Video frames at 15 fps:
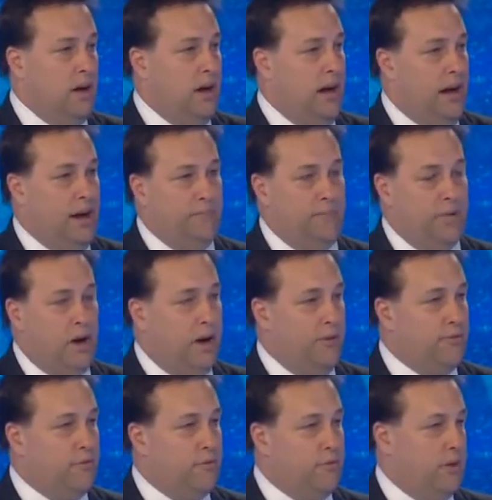Um,
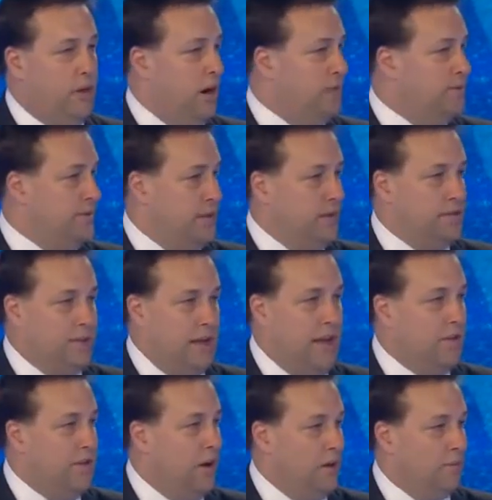I've, you know, since
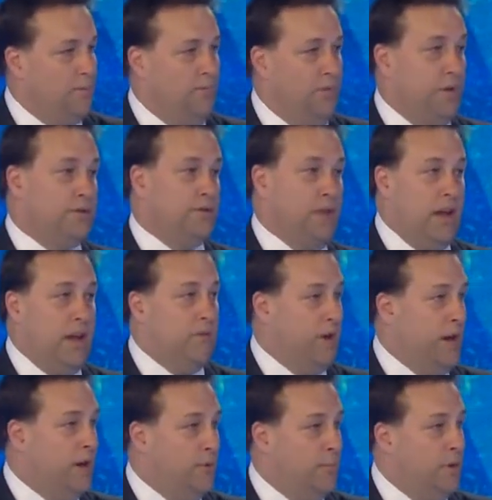then, like virtually
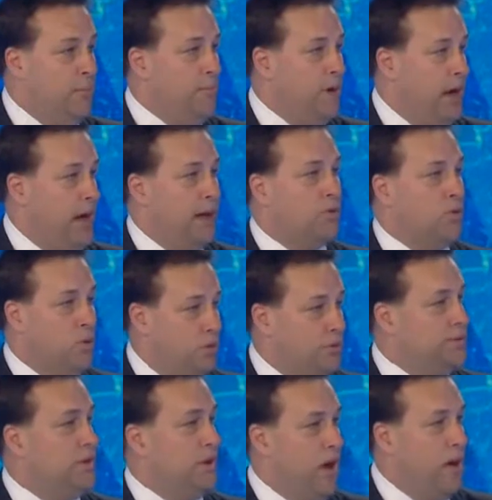every other member, had
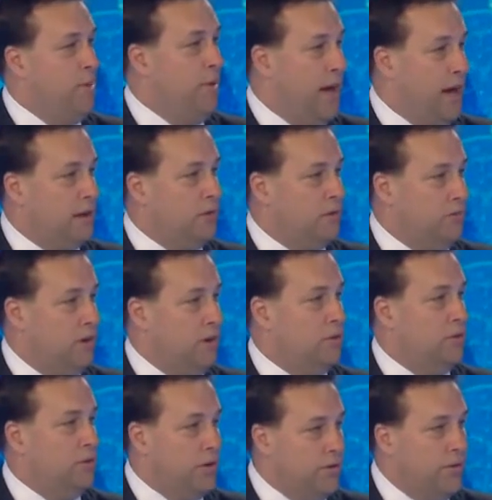cause to go back and
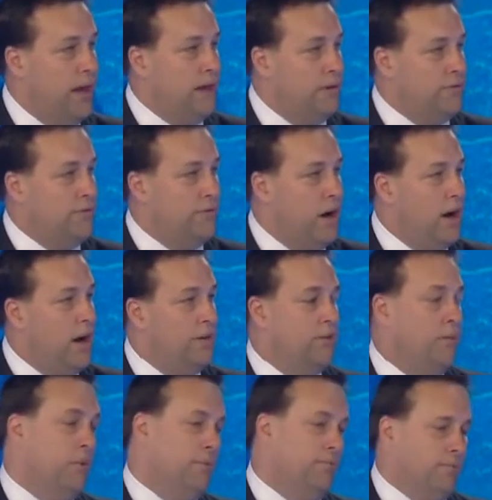relook at that advice
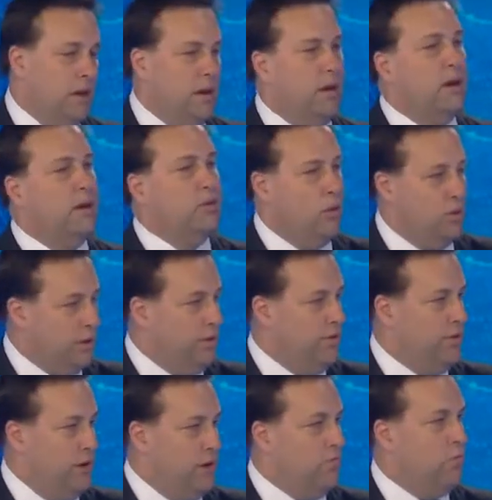or look at
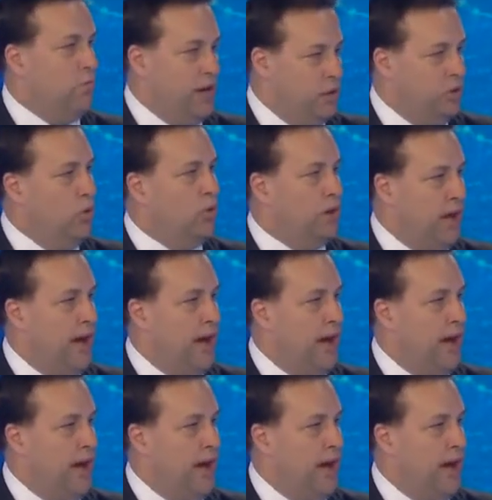relook